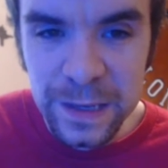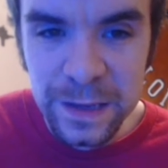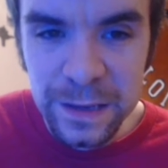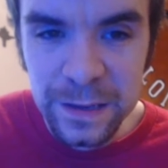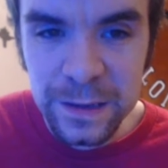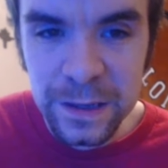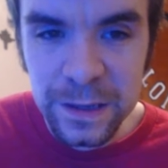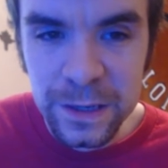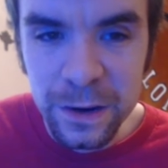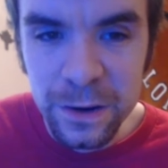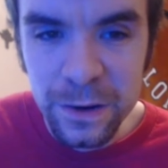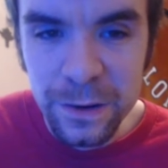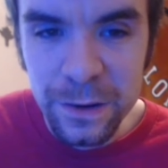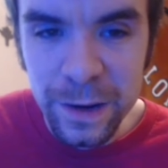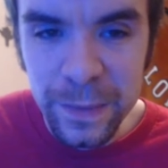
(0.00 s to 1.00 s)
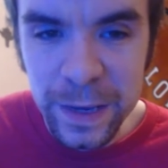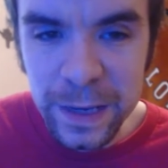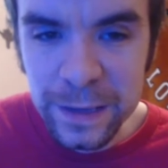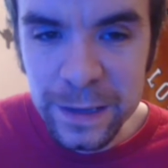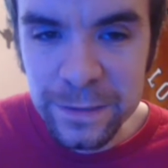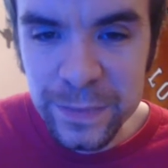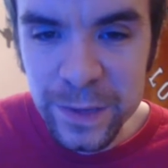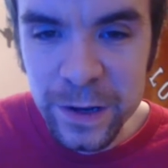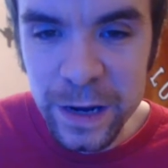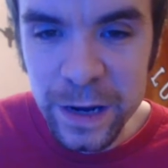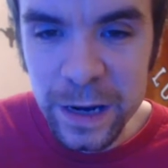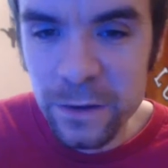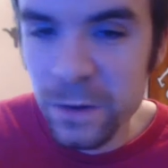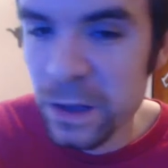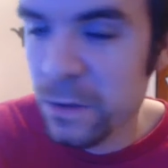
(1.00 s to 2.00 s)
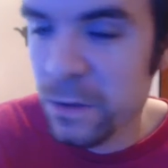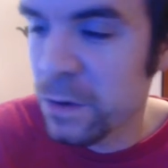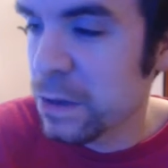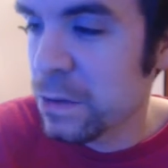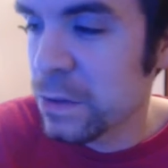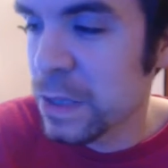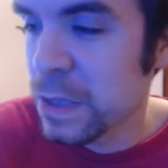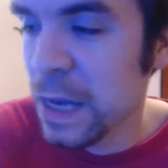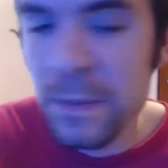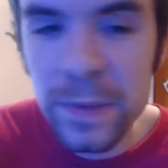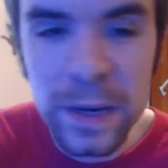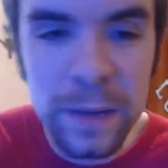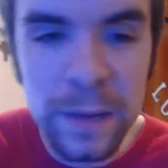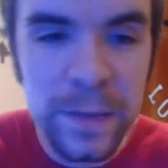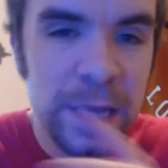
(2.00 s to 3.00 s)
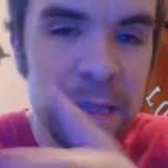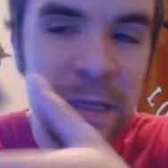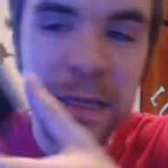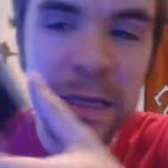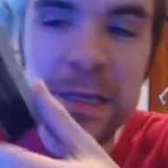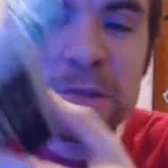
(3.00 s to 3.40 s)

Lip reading: So, I mean, you're not going to really want to use that. But, I mean, it's still